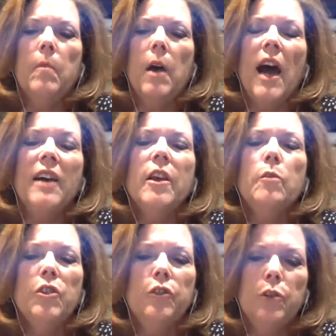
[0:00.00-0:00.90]
as I
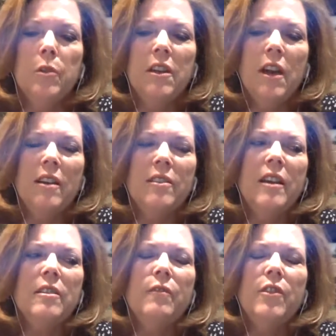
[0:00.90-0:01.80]
was doing the
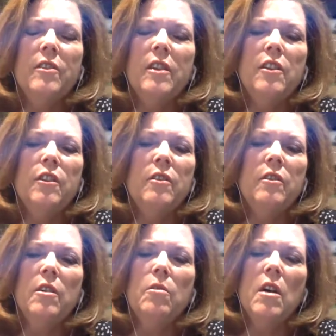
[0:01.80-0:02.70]
contact investigations,
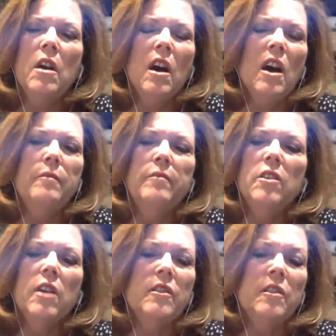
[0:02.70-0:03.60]
though, I
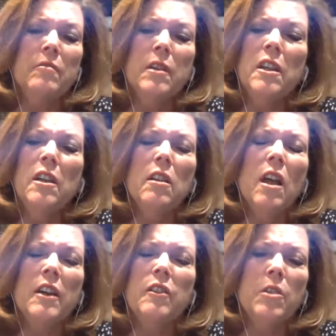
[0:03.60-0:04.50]
realized it really
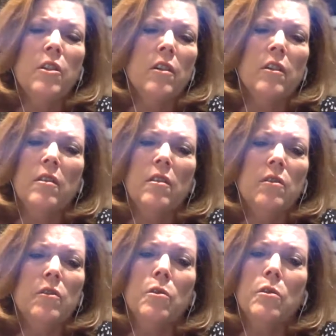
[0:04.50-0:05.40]
aligns with our
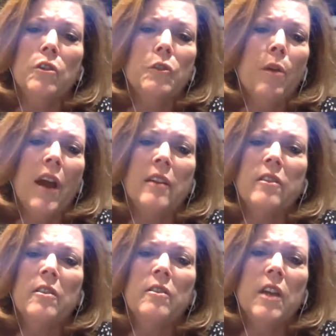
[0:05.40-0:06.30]
school nurse practice.